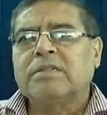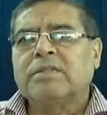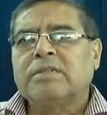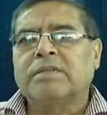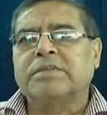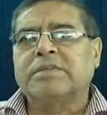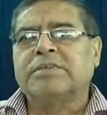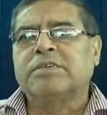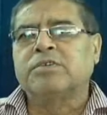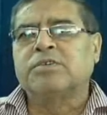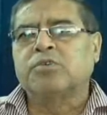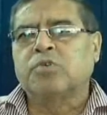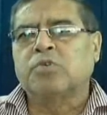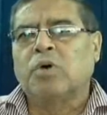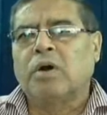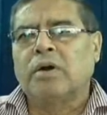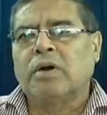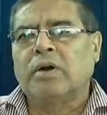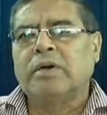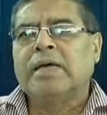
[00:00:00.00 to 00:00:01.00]
This is
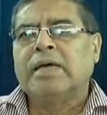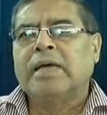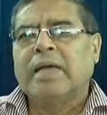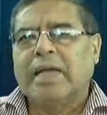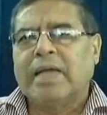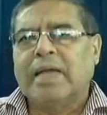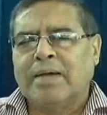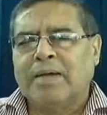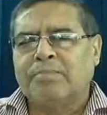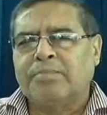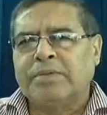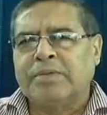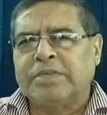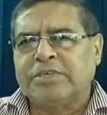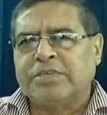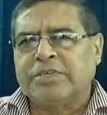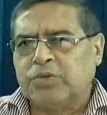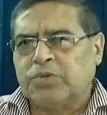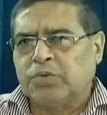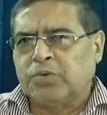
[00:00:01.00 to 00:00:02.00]
called
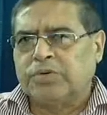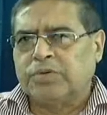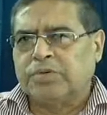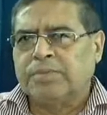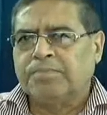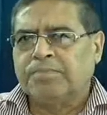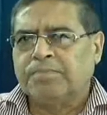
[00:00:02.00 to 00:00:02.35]
amplitude.